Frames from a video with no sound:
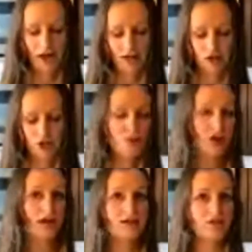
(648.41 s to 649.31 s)
and you
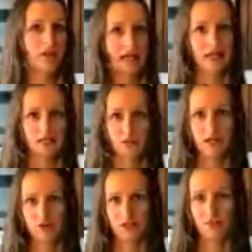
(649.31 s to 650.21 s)
can definitely get some of
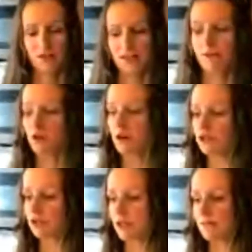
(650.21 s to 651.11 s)
these recipes if you're
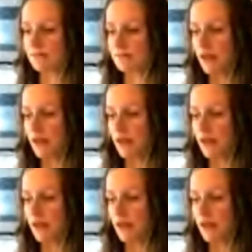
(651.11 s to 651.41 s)
interested.